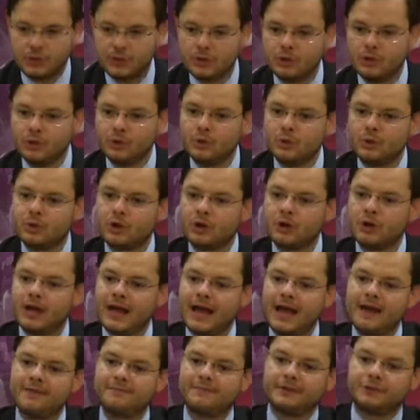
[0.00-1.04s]
you're going to
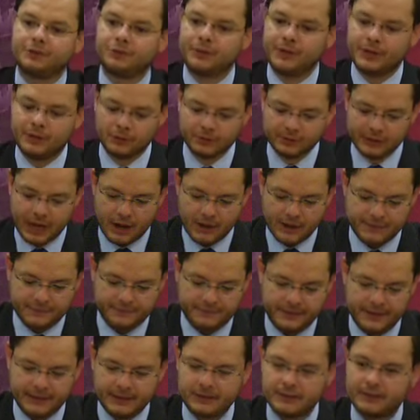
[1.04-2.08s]
have a trickle-down
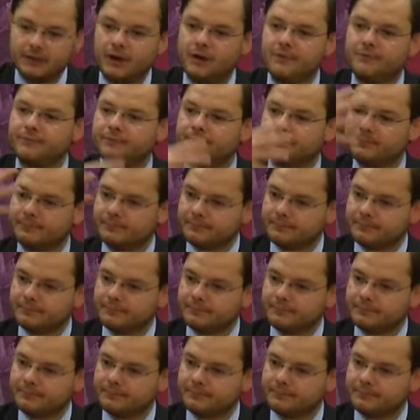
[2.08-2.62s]
effect of